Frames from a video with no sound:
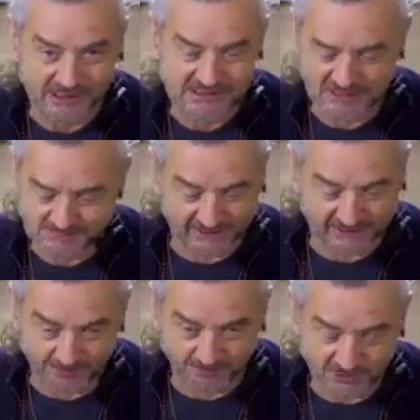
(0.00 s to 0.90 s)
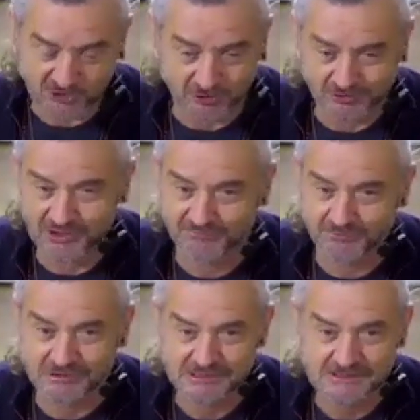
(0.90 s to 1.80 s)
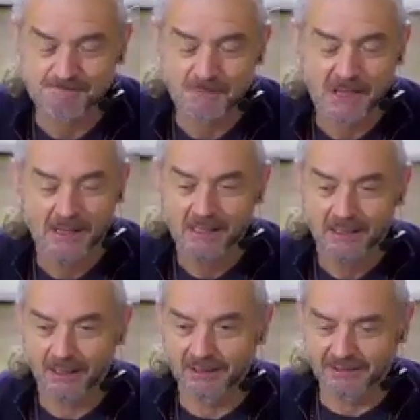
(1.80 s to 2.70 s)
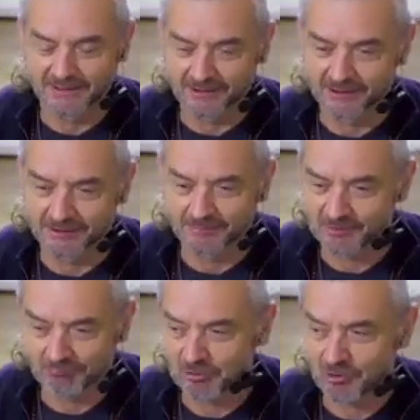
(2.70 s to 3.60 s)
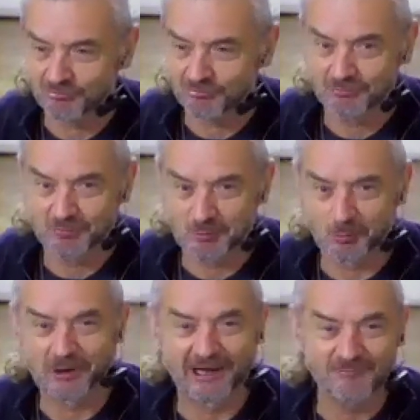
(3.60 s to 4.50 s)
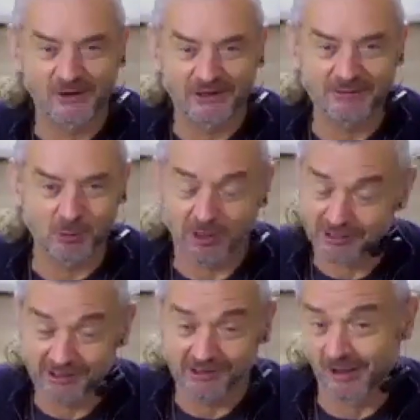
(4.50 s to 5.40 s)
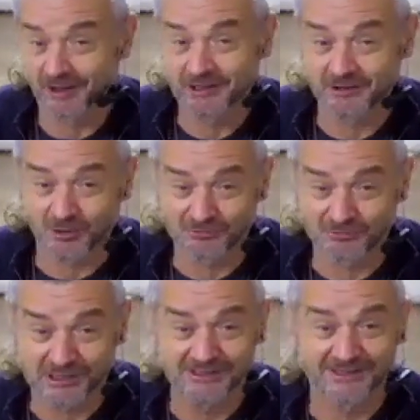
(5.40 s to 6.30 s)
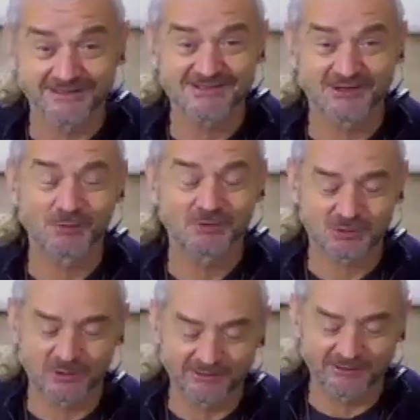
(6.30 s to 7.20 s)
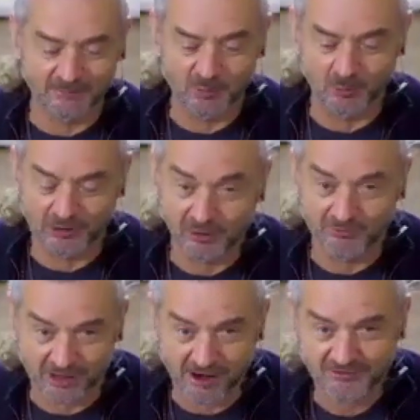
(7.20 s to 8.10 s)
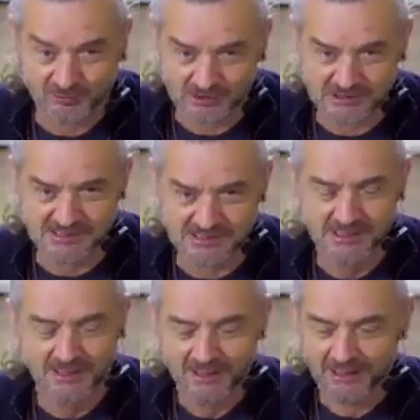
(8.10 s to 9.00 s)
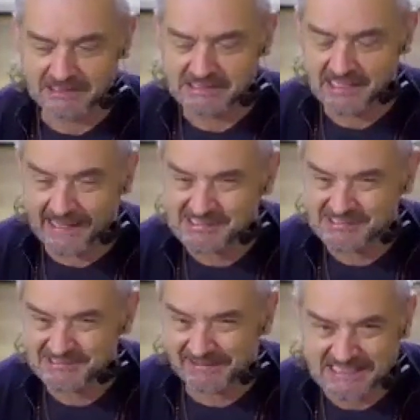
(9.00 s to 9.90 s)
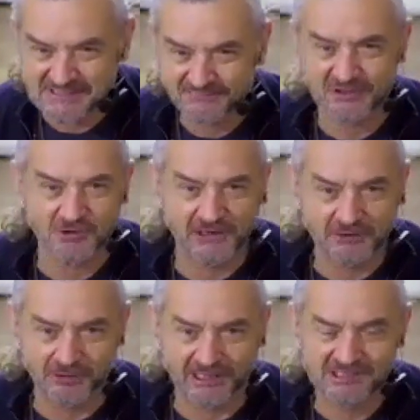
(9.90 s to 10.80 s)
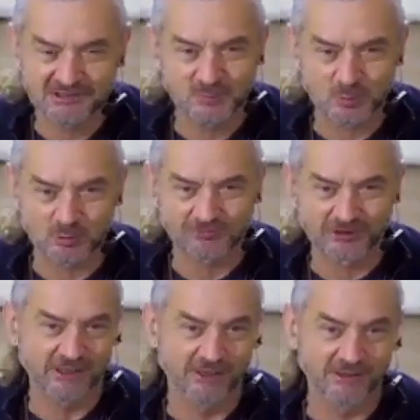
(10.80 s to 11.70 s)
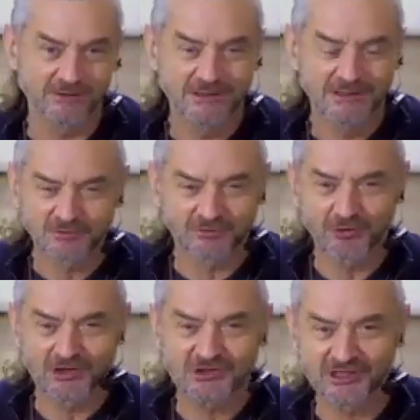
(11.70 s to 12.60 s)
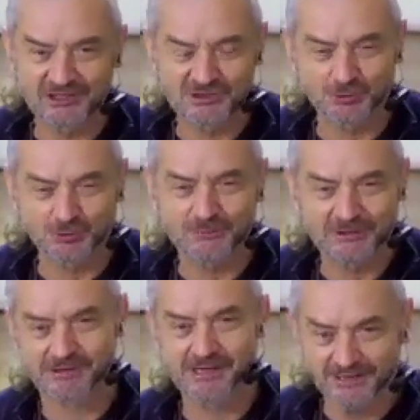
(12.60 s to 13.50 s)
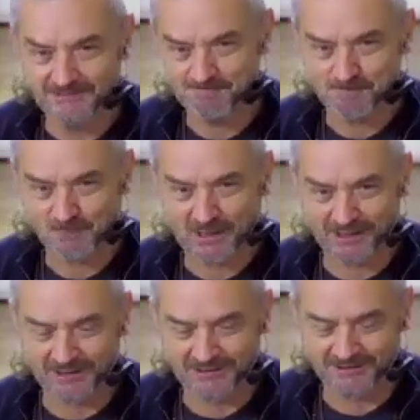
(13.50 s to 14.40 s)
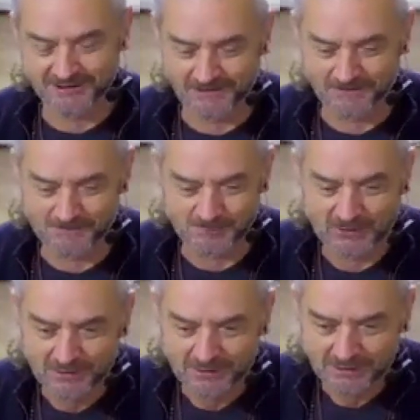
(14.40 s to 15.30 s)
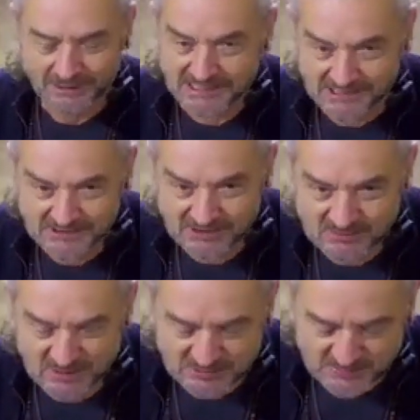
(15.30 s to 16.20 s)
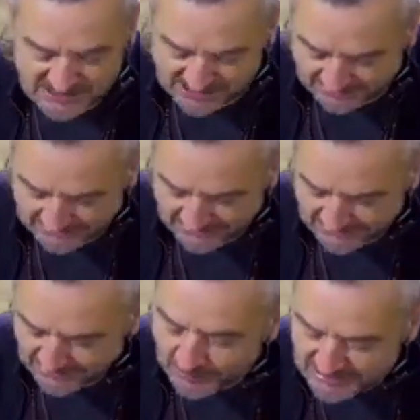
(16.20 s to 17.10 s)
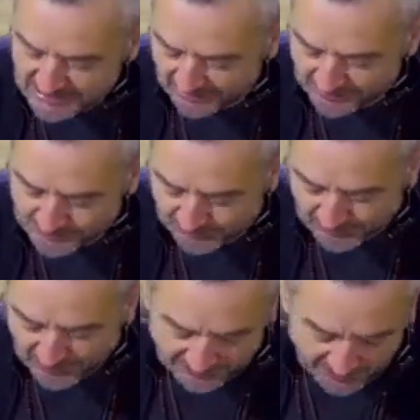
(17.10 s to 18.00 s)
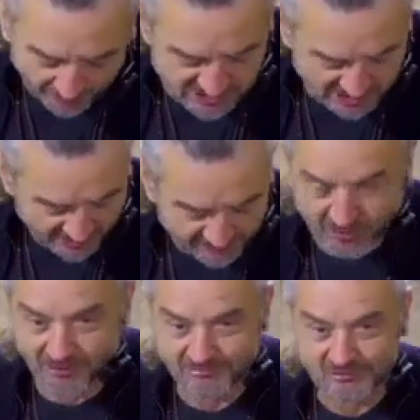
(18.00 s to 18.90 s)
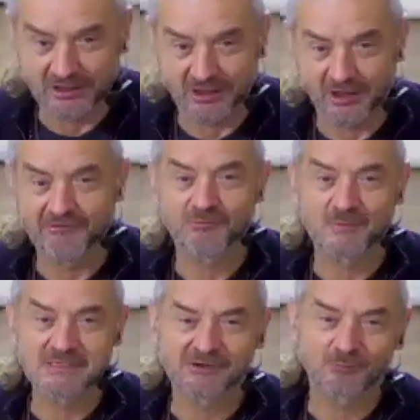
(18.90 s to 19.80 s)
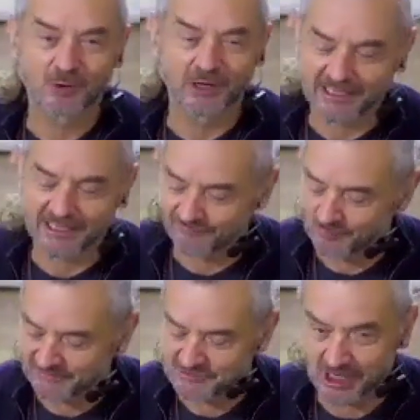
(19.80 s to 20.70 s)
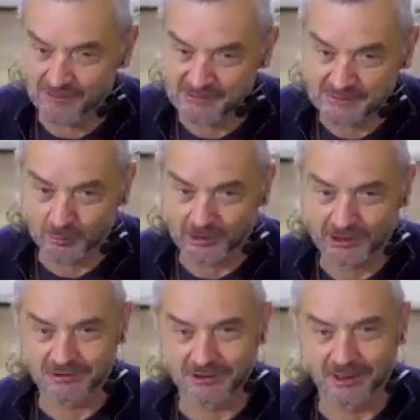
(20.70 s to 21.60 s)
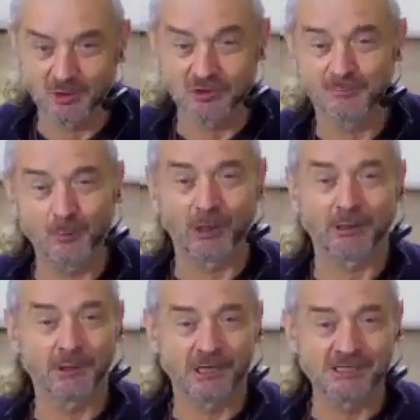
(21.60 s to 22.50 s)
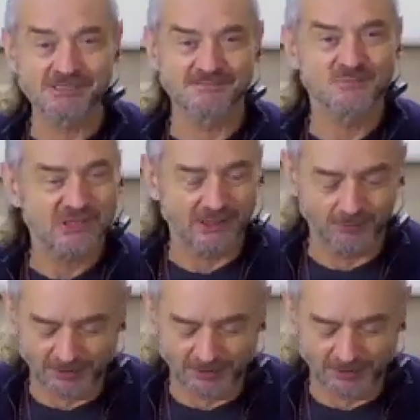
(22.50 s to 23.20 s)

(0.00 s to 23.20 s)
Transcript: It's, it's made a huge difference. And um, the, the coffee, when I have my morning, I, li I like a coffee, you know, so, so when I have my morning coffee afterwards, it, it's less of an adrenal hit and more of a refreshing enjoyment thing. And um, yes, it serves much better. But, um, you know, obviously I've crafted a life for myself where I can have a bit of time in the morning. I'm not a morning person, so...